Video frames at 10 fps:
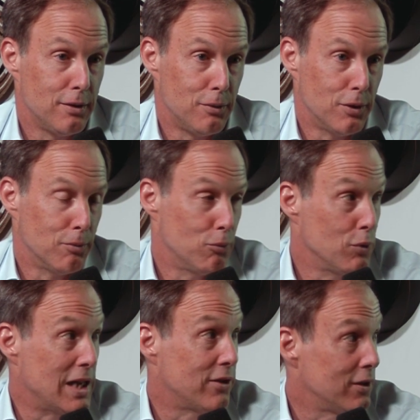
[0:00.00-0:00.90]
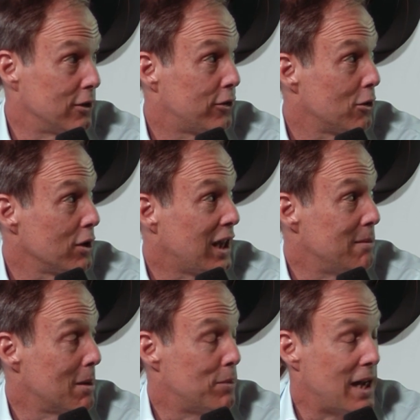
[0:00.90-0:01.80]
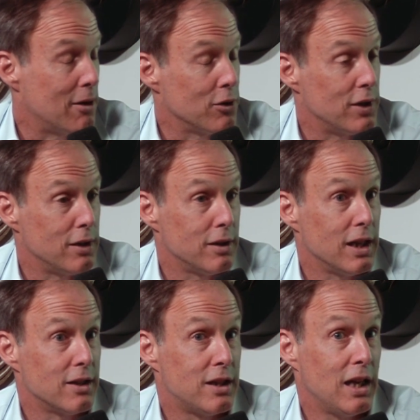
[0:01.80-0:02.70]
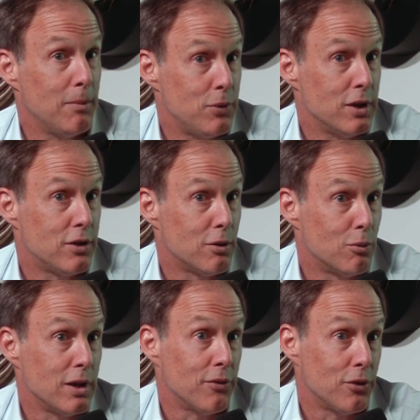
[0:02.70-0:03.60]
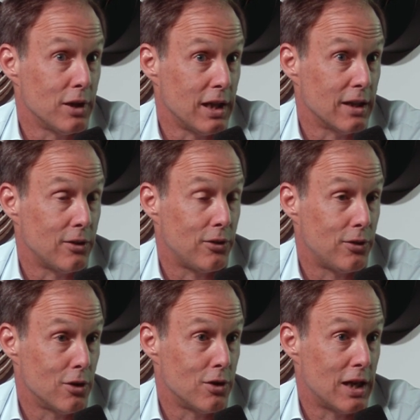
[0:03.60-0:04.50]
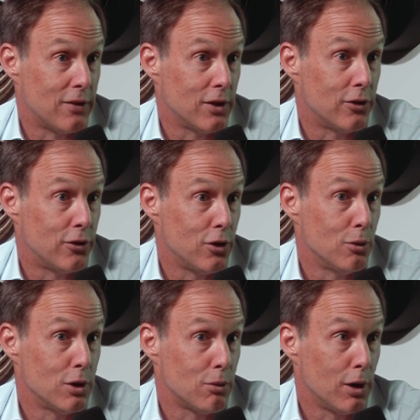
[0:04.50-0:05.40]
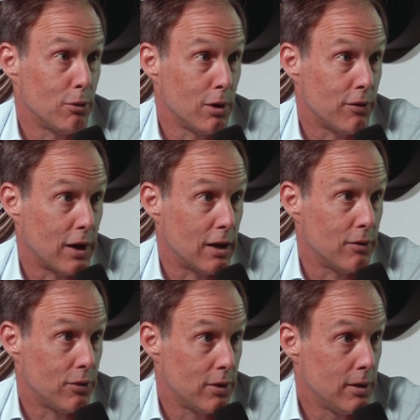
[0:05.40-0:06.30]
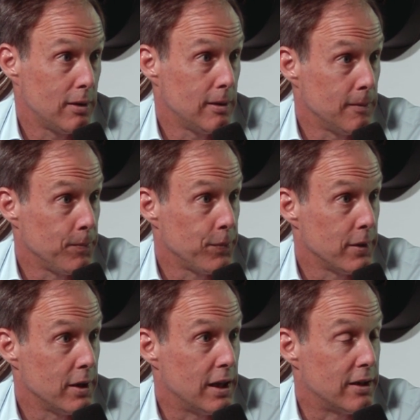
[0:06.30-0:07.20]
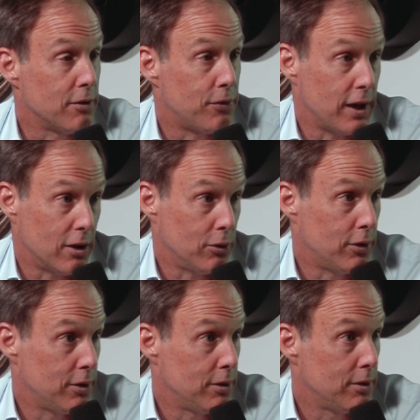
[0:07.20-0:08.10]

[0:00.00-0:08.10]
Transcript: The reason this story came up now is they they attempted to refinance their debt that's due in 2025 and they failed.